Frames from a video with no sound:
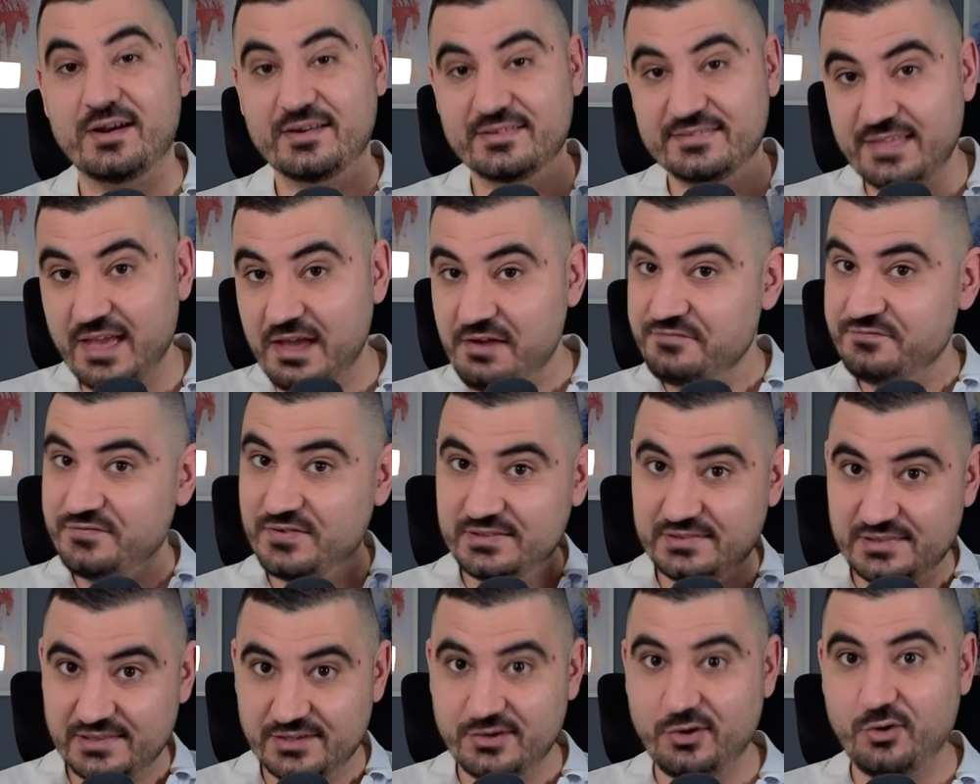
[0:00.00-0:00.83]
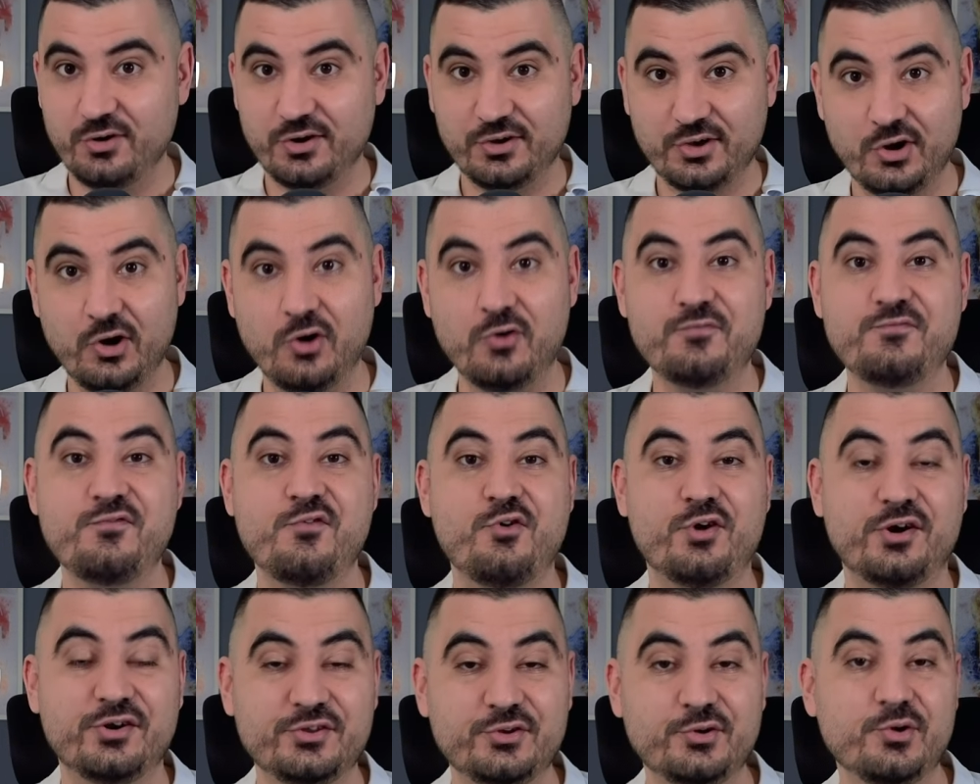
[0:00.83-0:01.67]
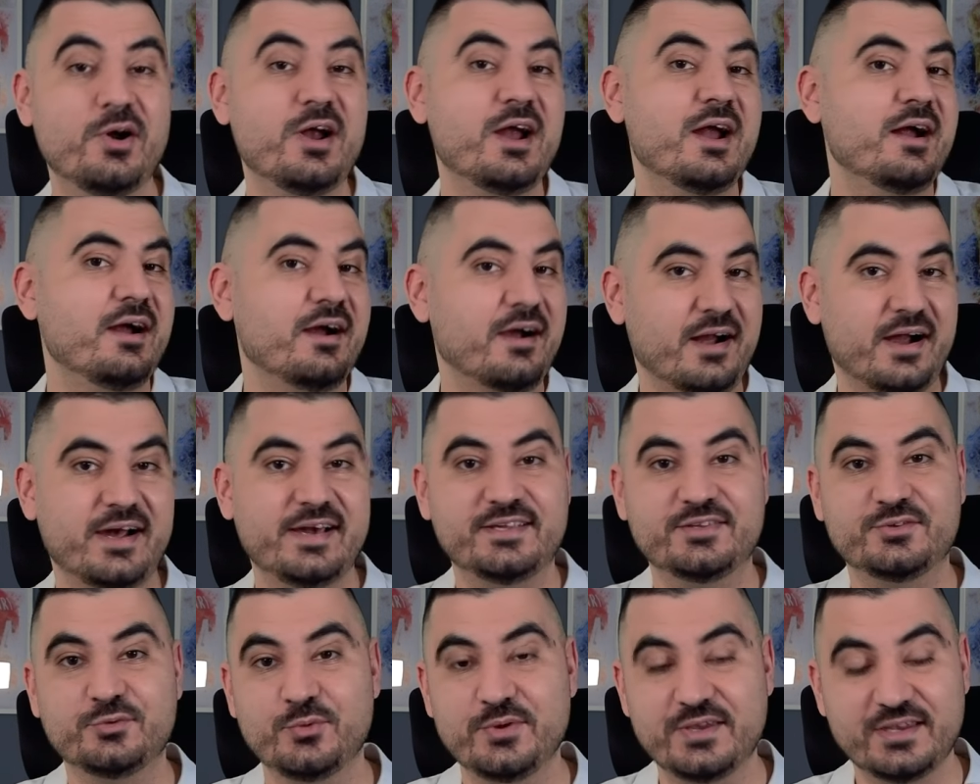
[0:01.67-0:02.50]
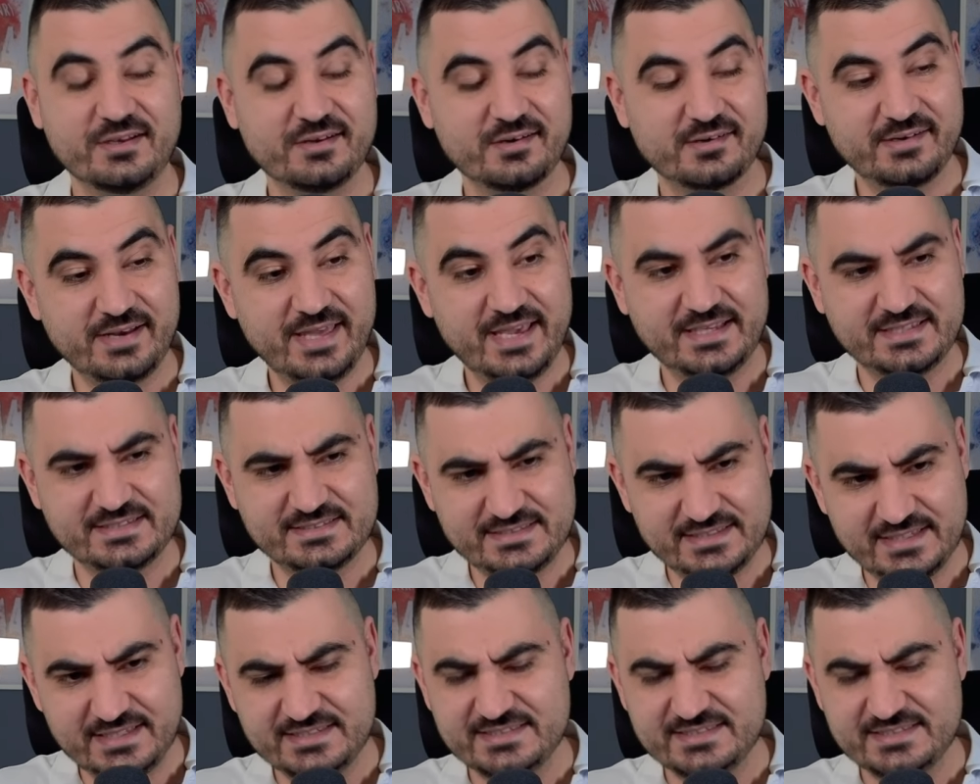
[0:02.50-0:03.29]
we're definitely gonna go for a new right winger next